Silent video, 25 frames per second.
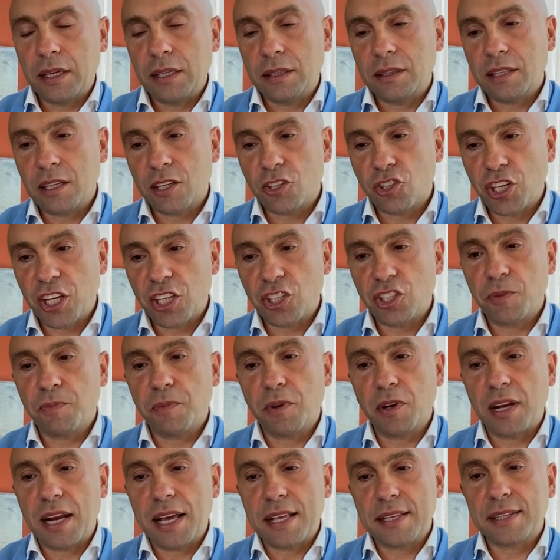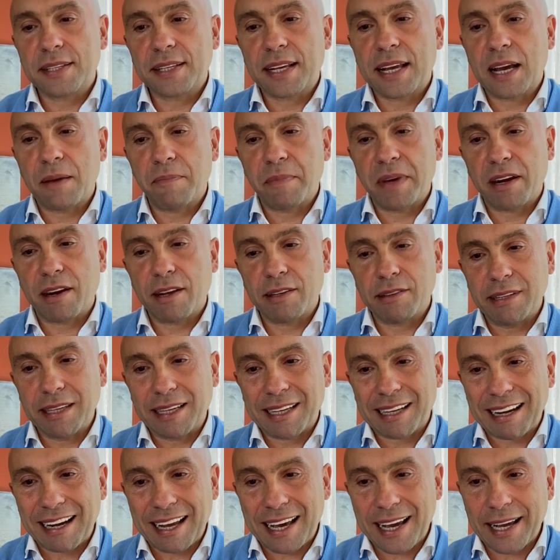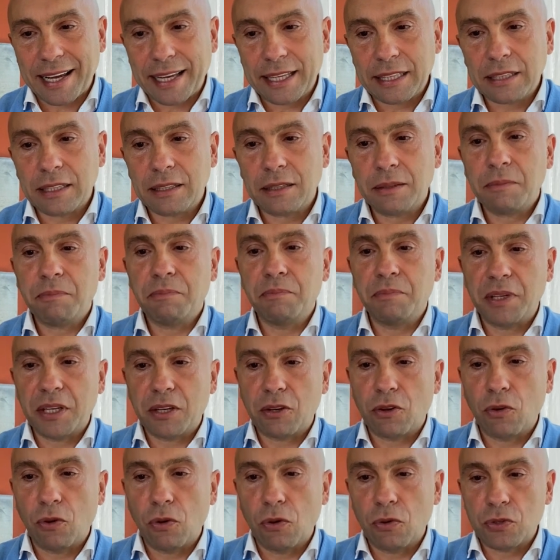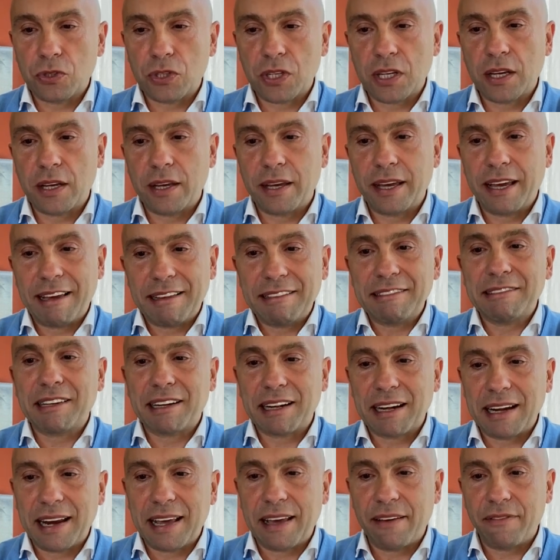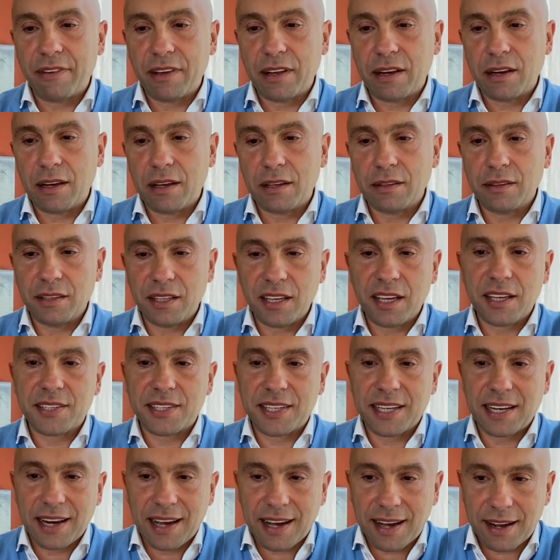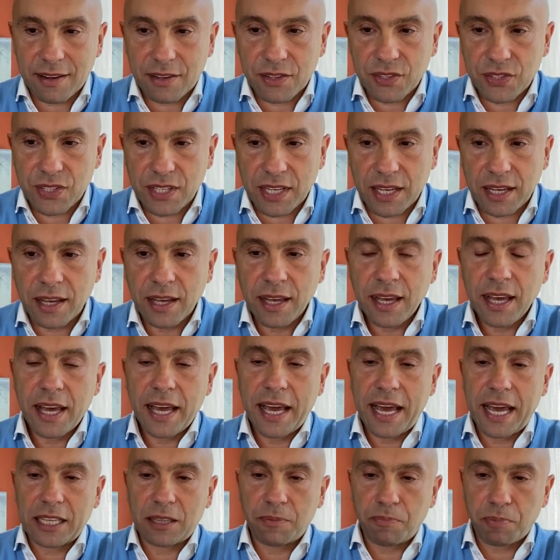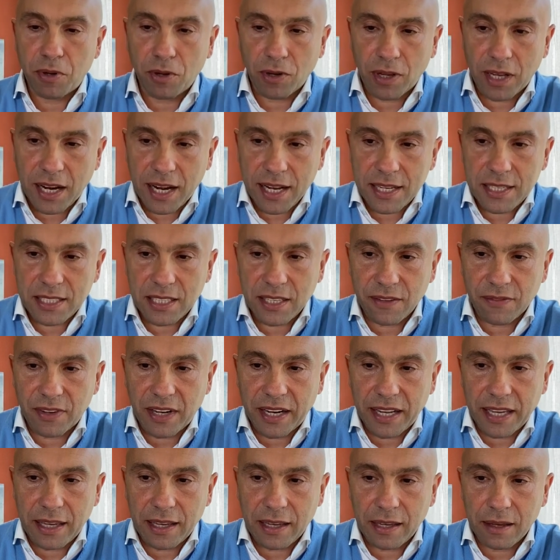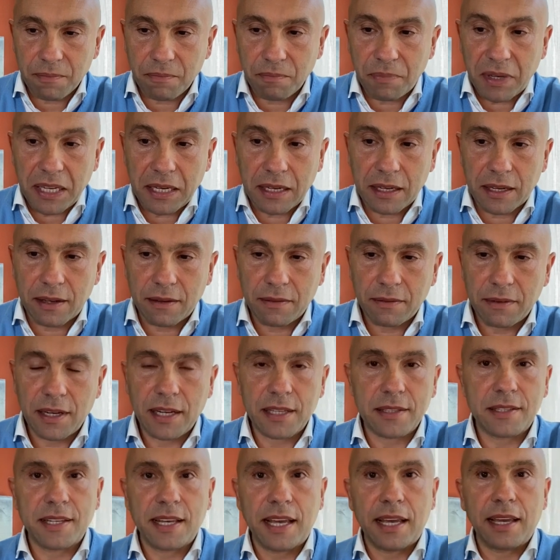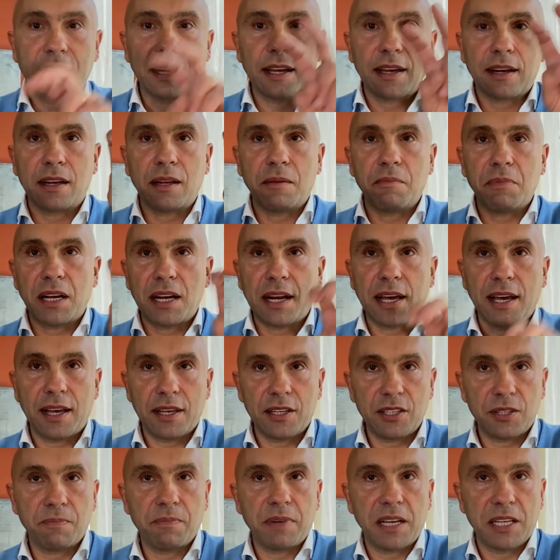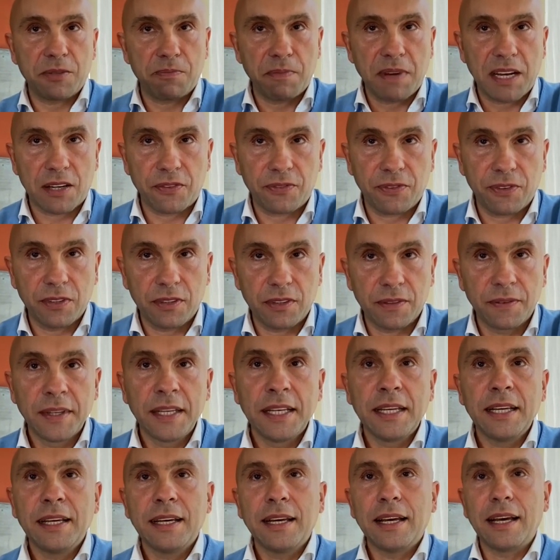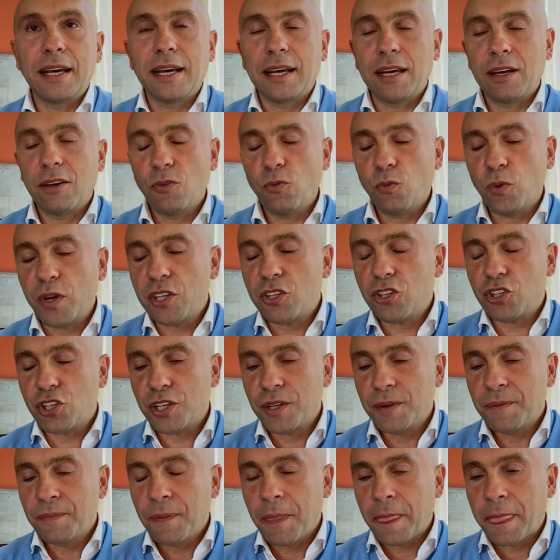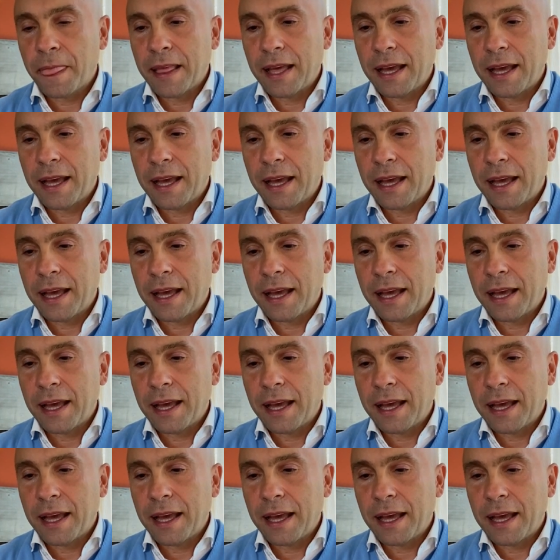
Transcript: interchangeable lens camera declined because uh, entry-level DSLRs uh, had progressively been, let's say, cannibalized by smartphone, which